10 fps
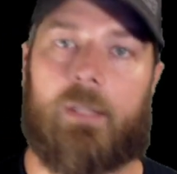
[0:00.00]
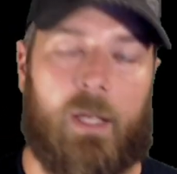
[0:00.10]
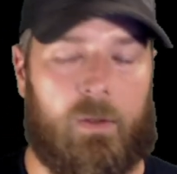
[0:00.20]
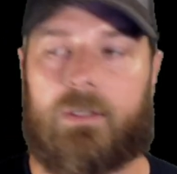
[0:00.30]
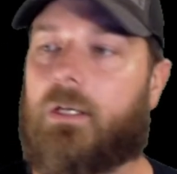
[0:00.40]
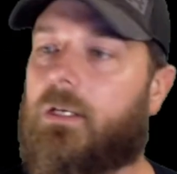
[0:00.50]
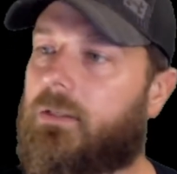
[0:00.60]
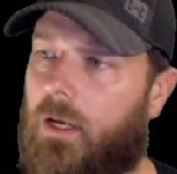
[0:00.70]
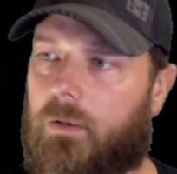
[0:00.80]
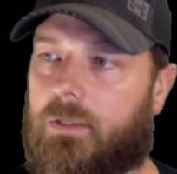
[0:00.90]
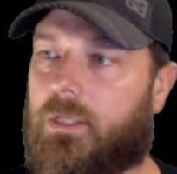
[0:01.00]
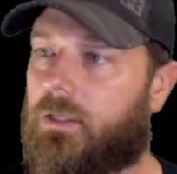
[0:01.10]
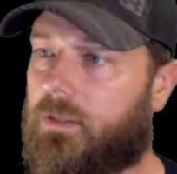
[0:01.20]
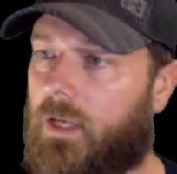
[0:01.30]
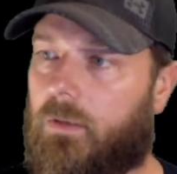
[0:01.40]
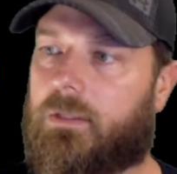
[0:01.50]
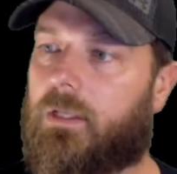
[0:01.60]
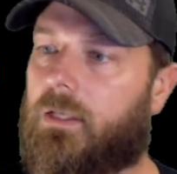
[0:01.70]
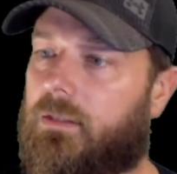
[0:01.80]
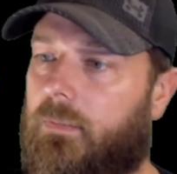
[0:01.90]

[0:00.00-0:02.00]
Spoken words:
hour chest, hour chest, hour chest.